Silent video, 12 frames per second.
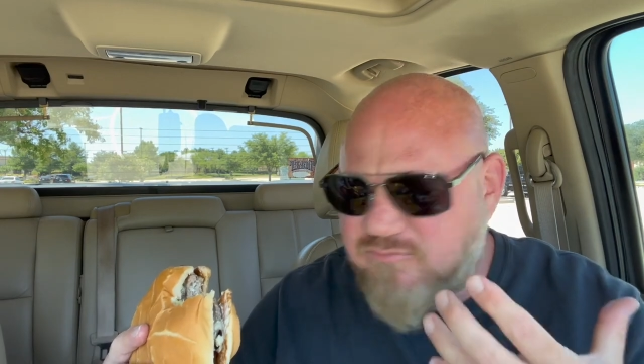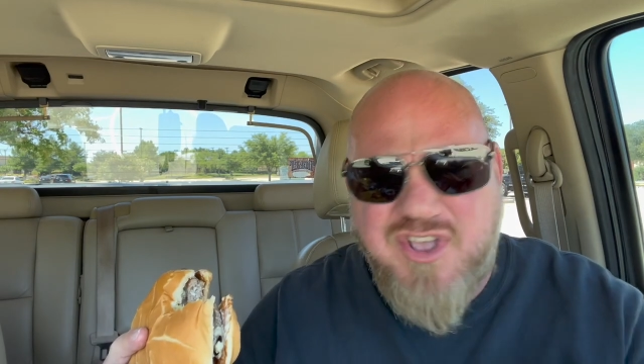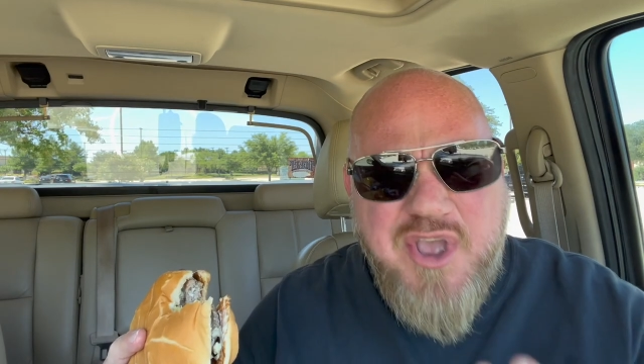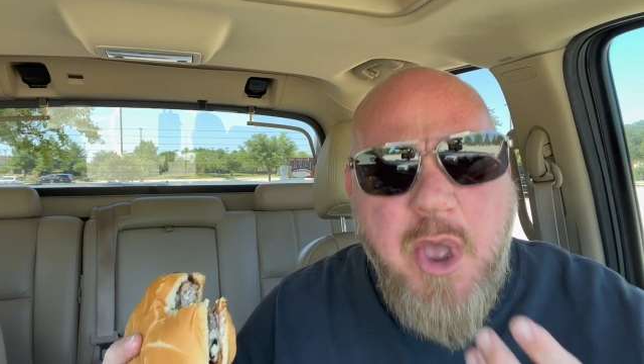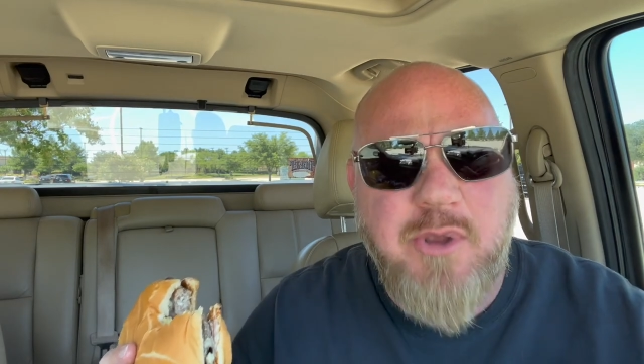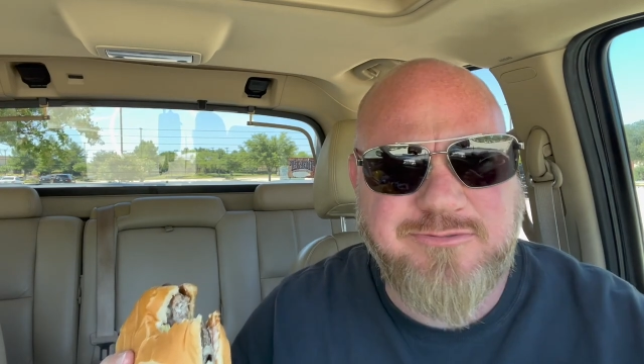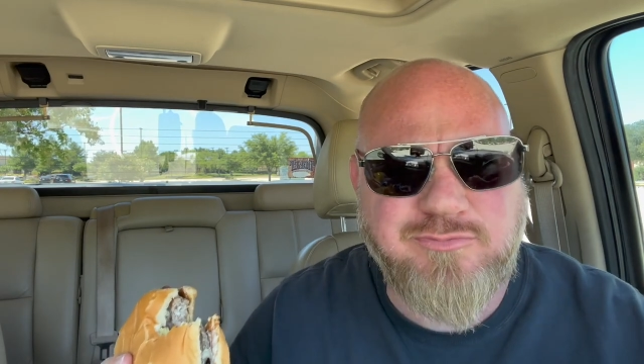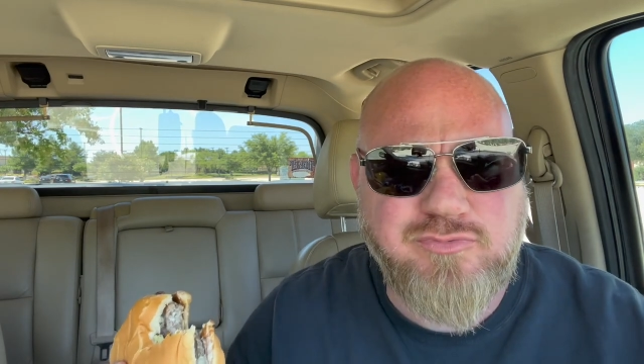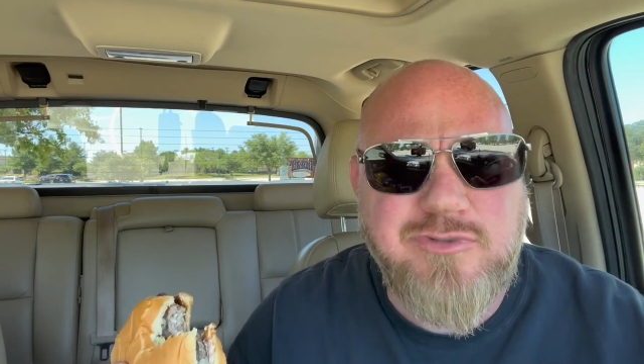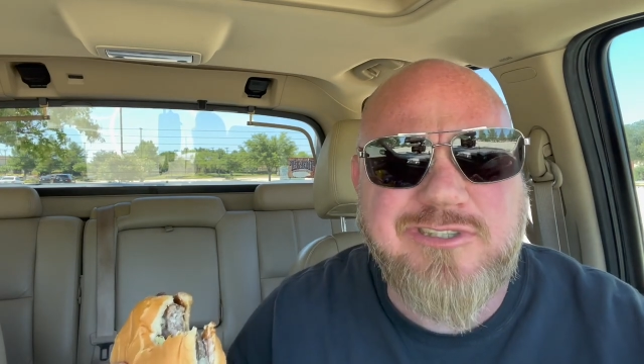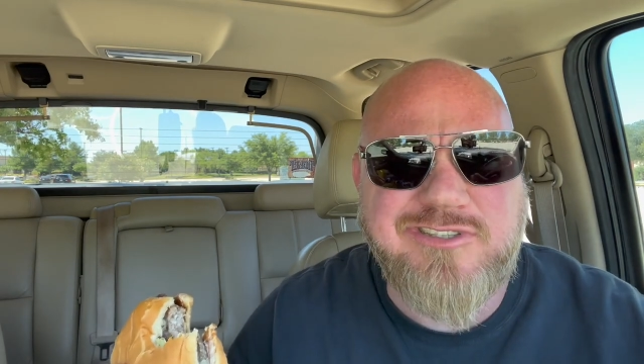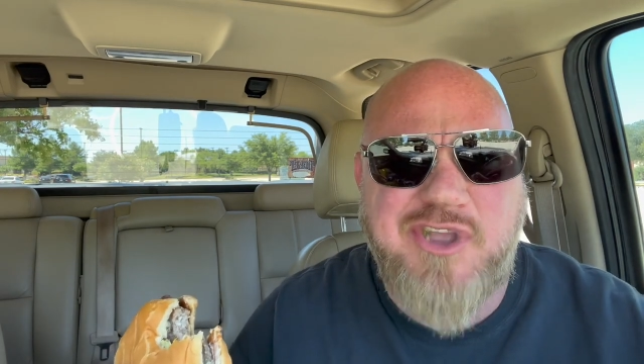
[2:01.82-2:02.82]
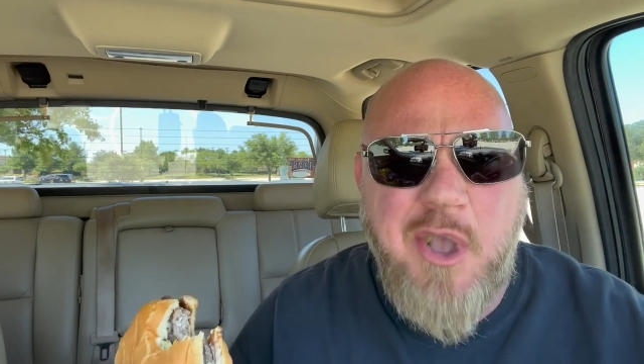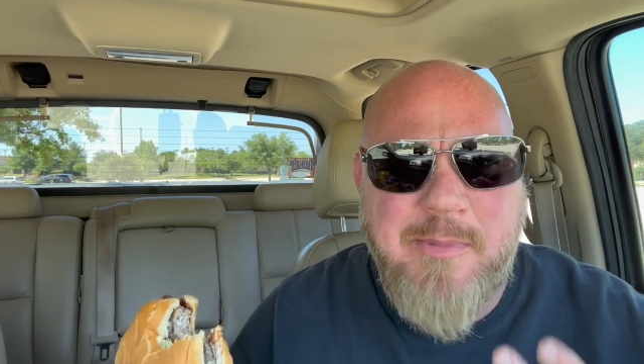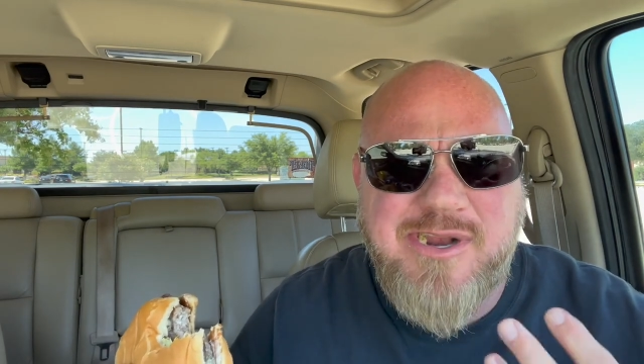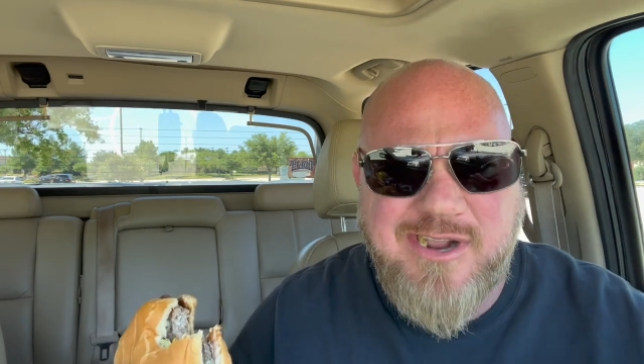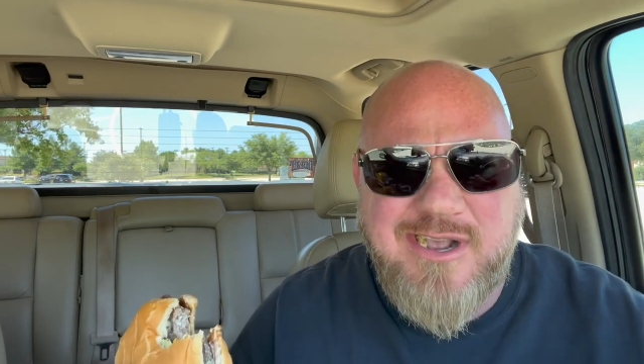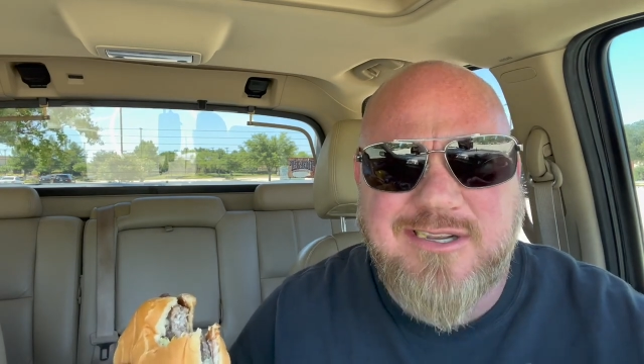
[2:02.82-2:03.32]
It is really. I
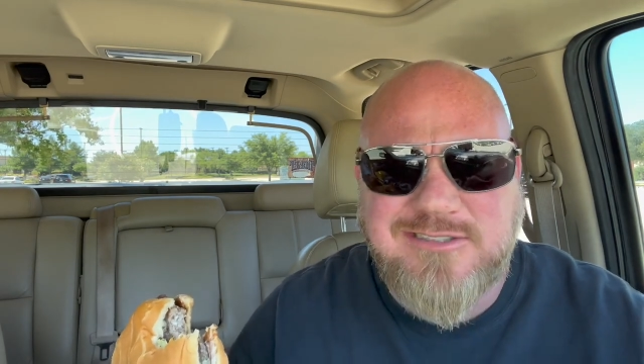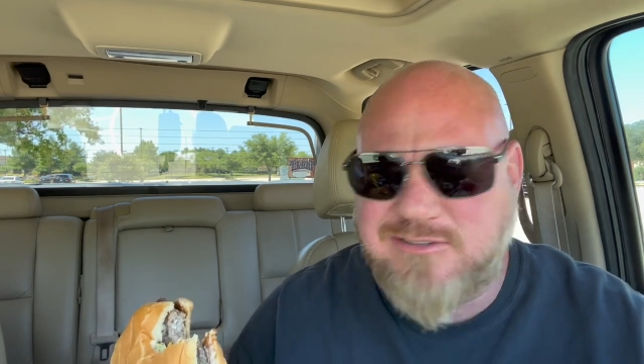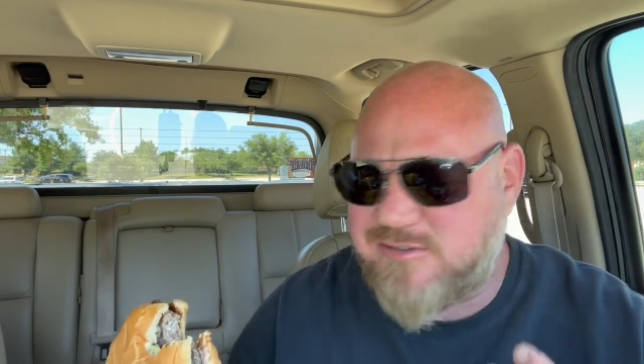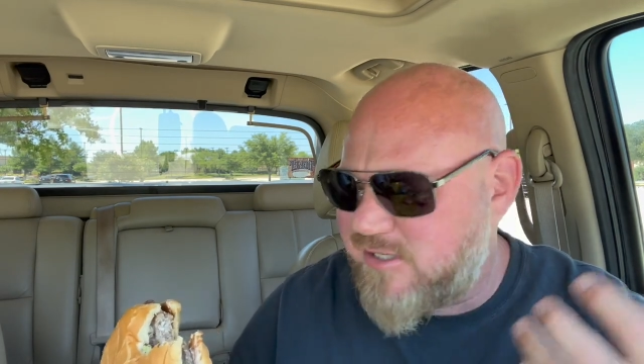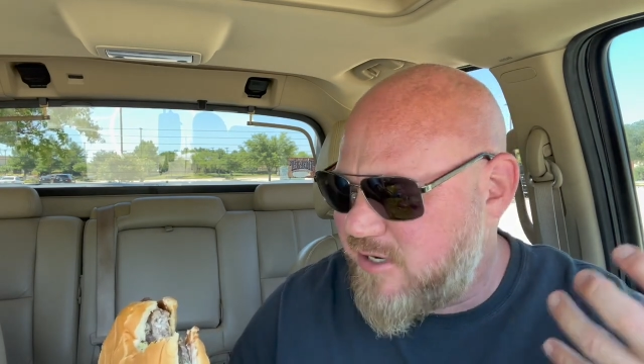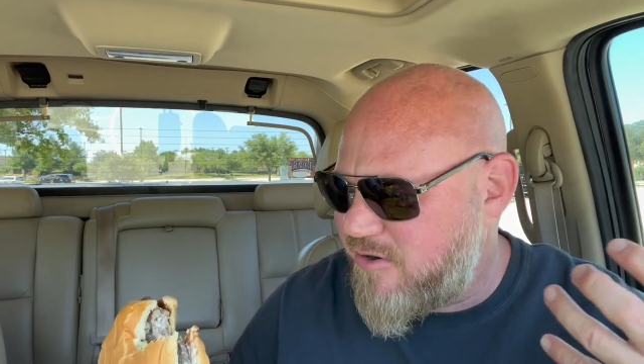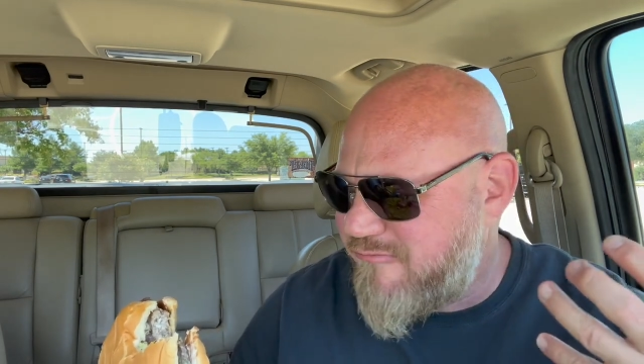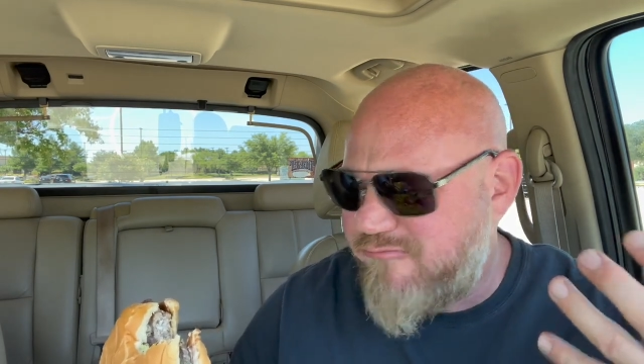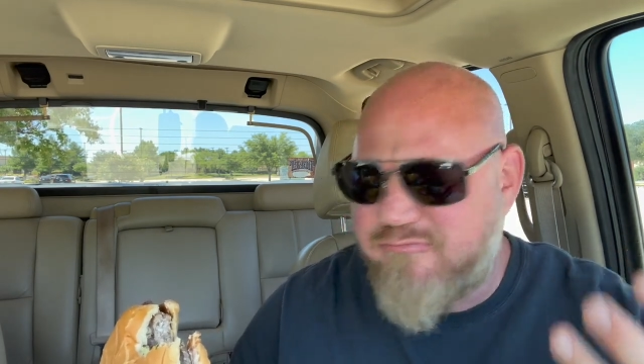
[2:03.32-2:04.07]
mean, that is the